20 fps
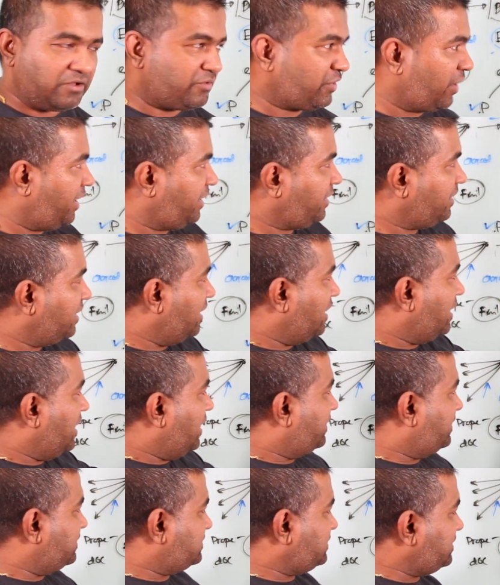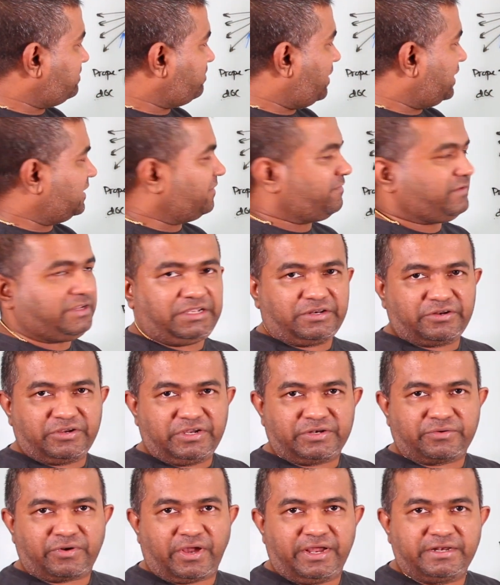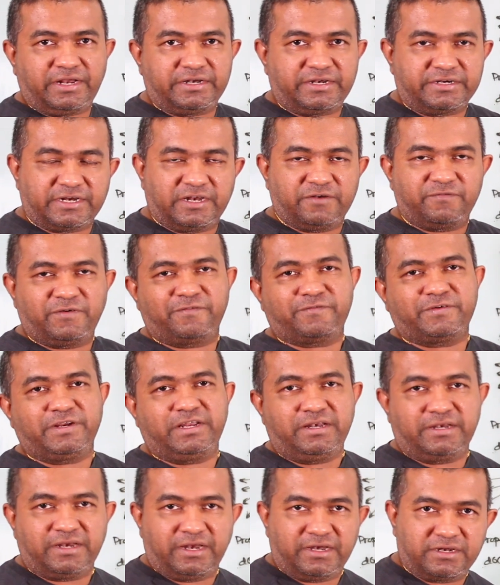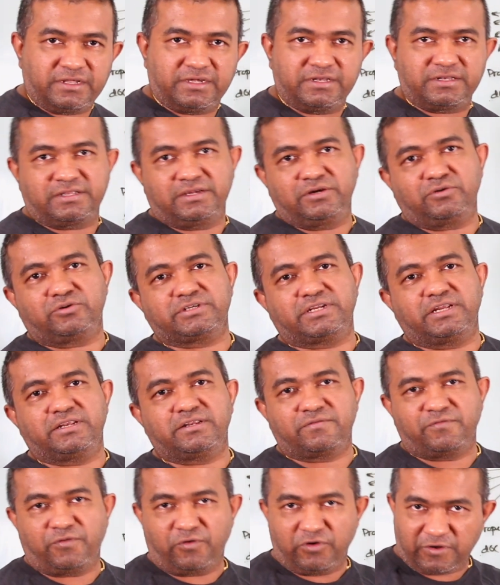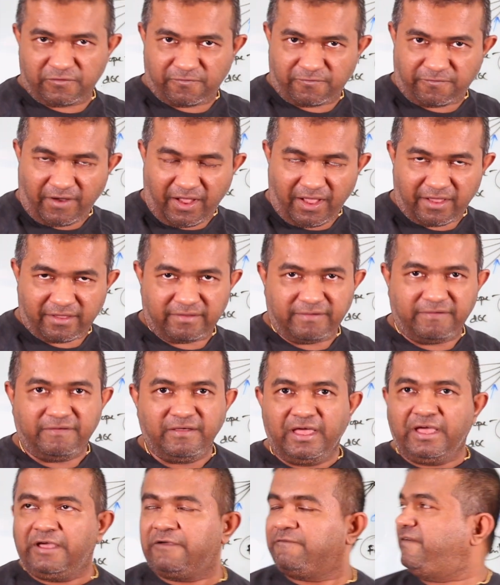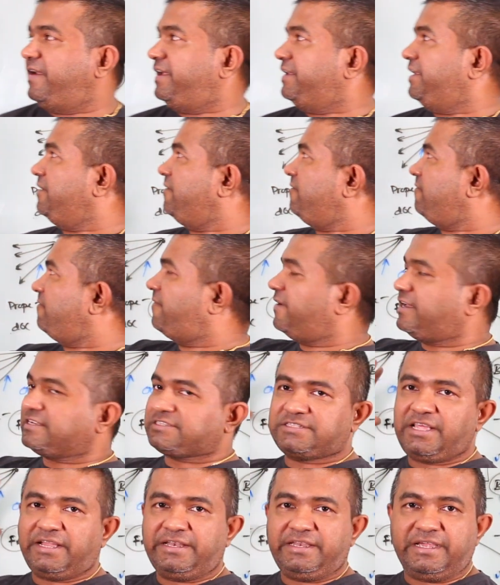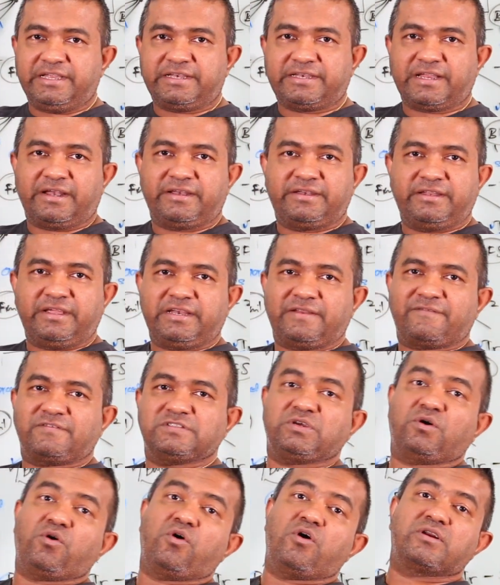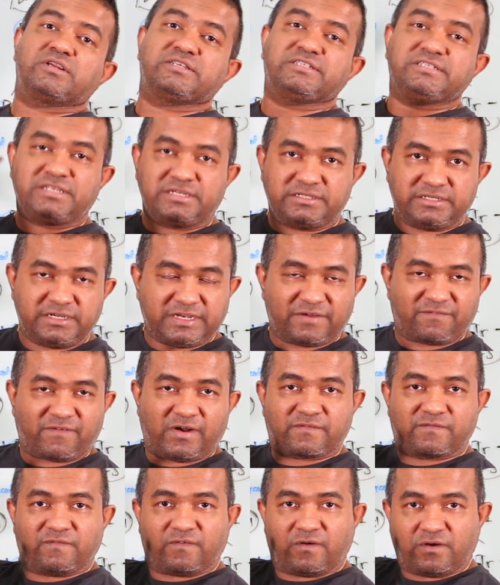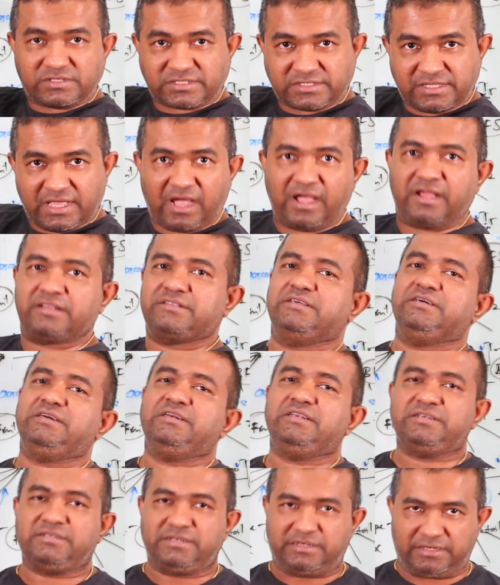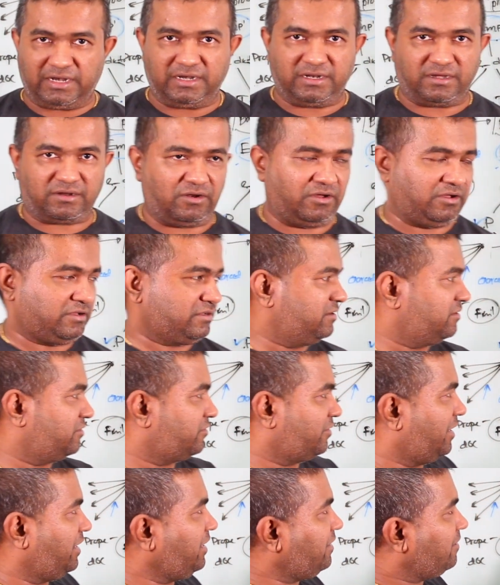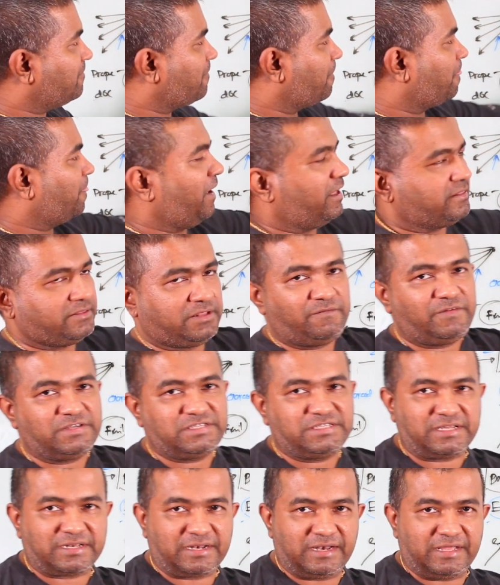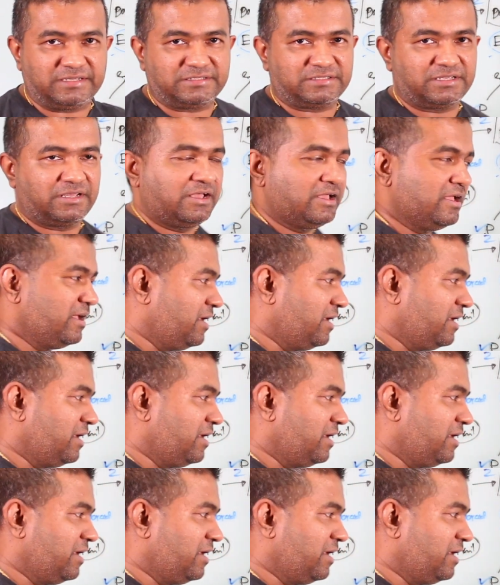right? Doesn't matter we retried at 10:15, 10:30 or 10:45, we didn't fetch the data. Data was the original data what was there at the 10 o'clock, right? And then we serialize.